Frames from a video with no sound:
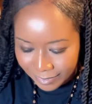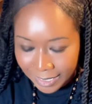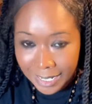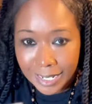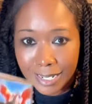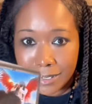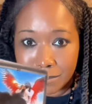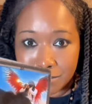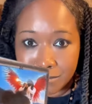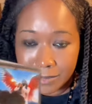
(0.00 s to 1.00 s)
Yeah.
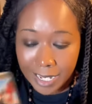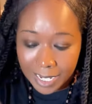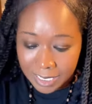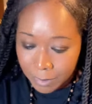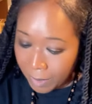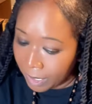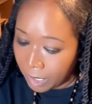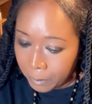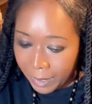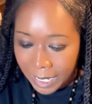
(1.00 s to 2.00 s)
Okay. Somebody
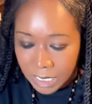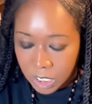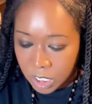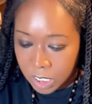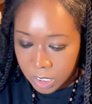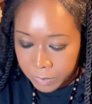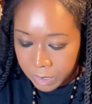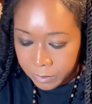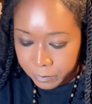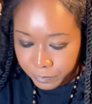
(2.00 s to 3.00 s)
done passed judgment.